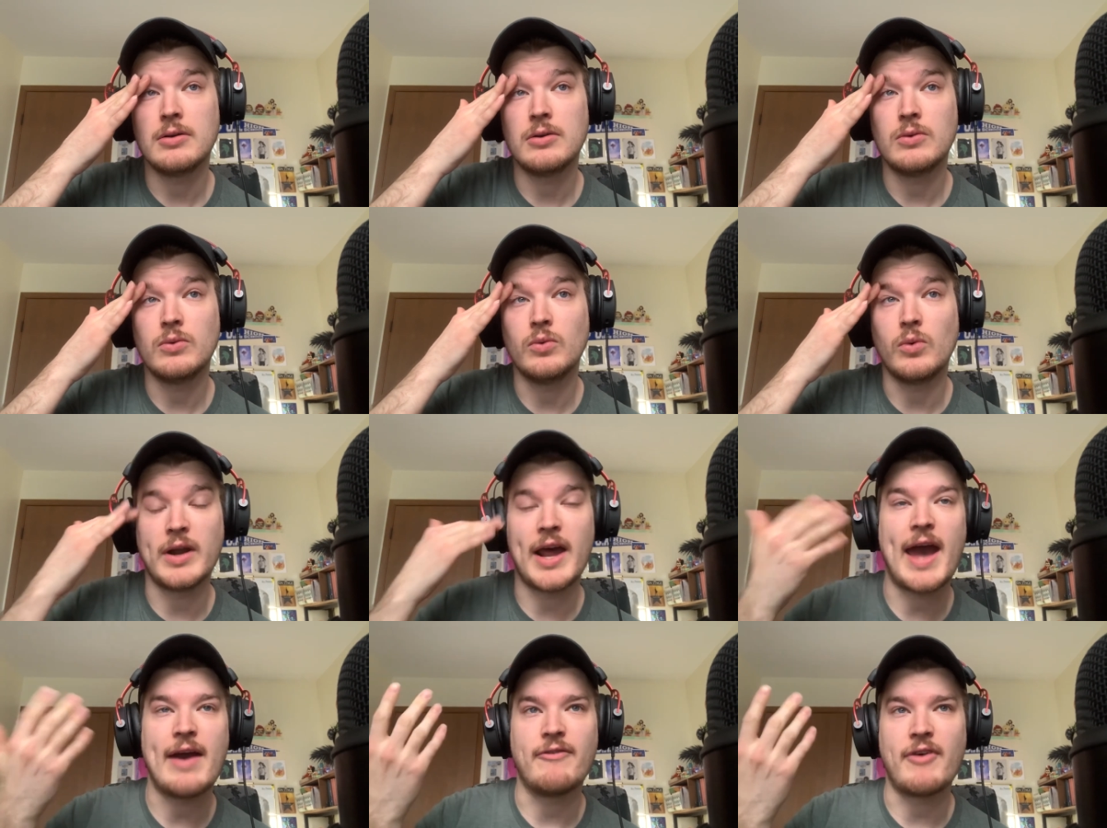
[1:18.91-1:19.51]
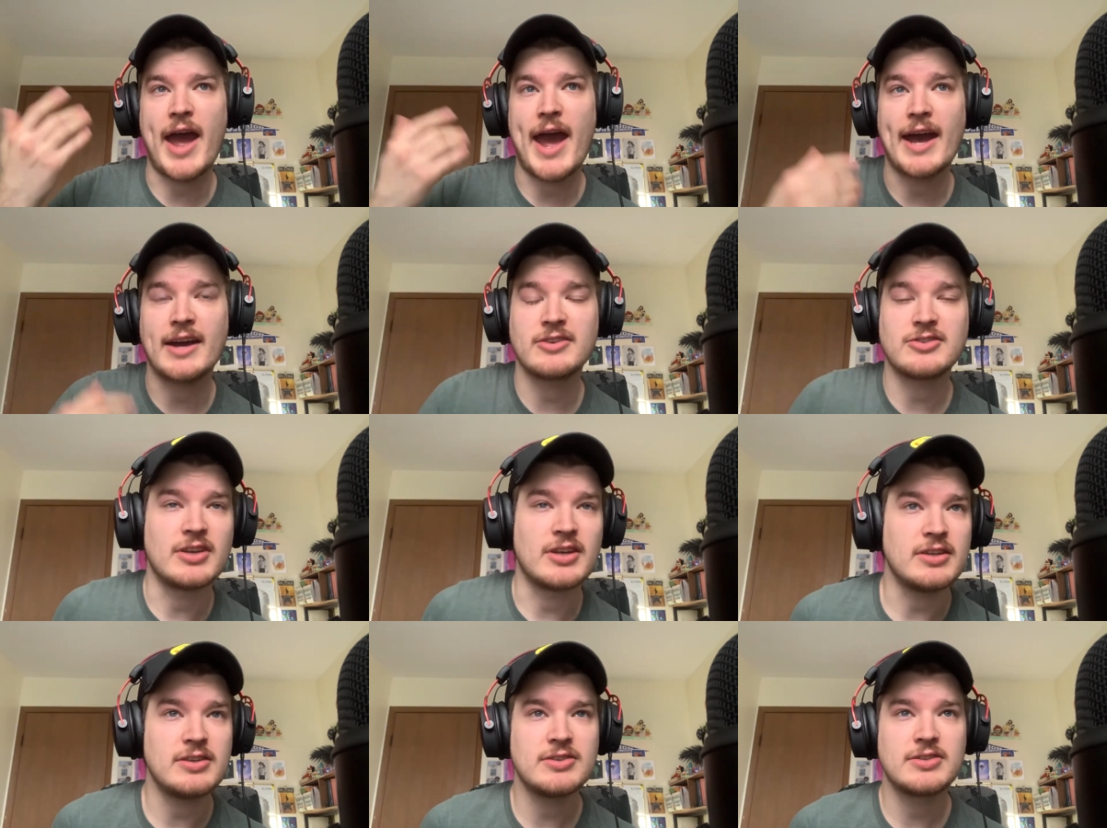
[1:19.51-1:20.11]
would have
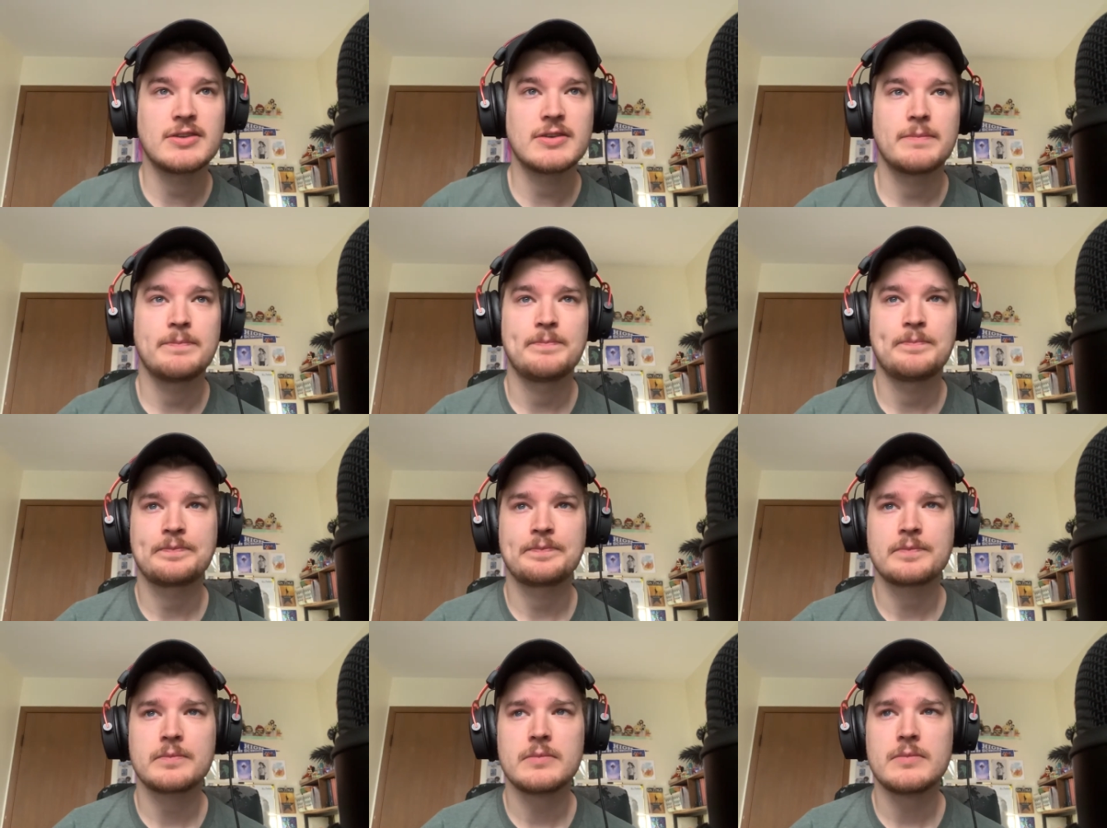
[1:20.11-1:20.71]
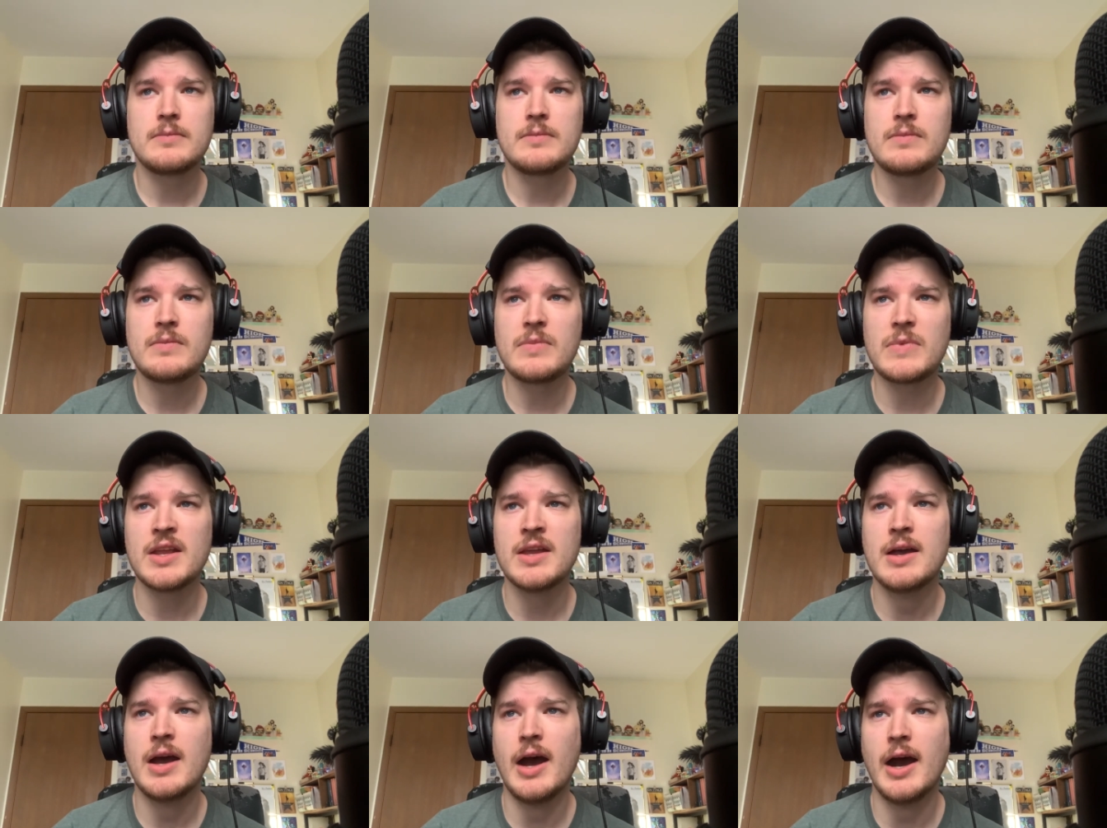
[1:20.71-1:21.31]
access
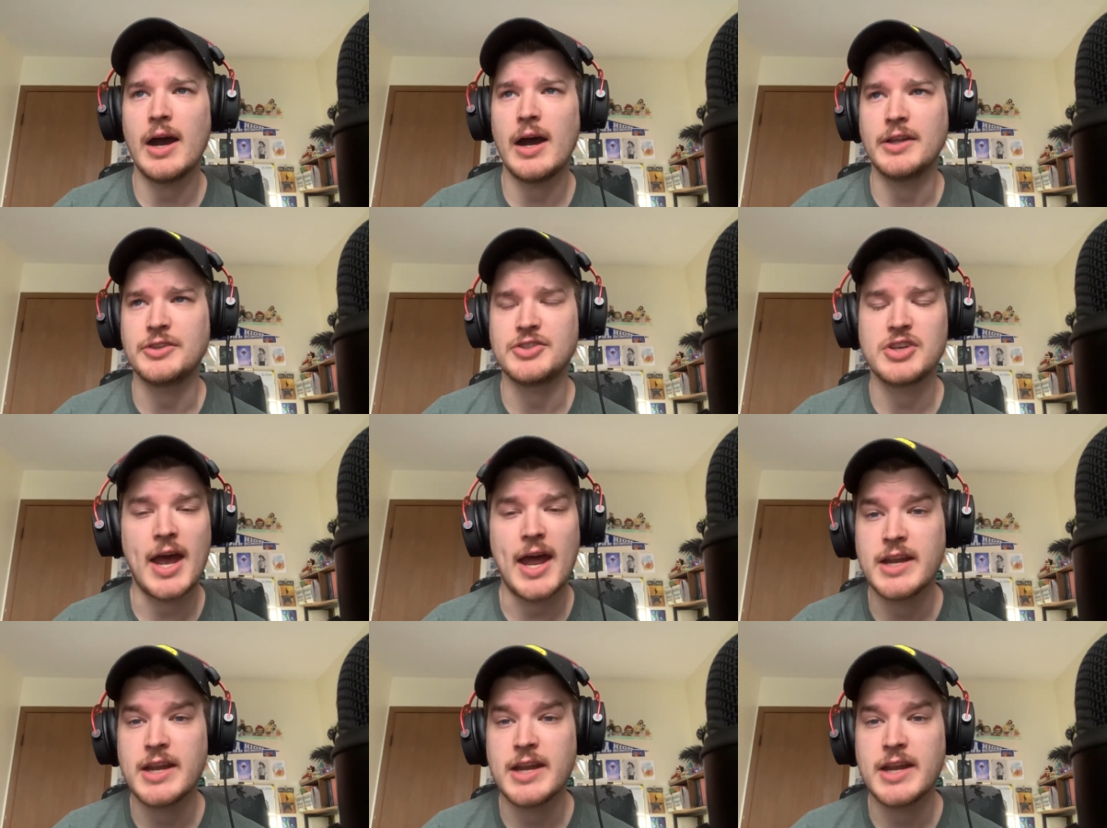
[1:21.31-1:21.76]
to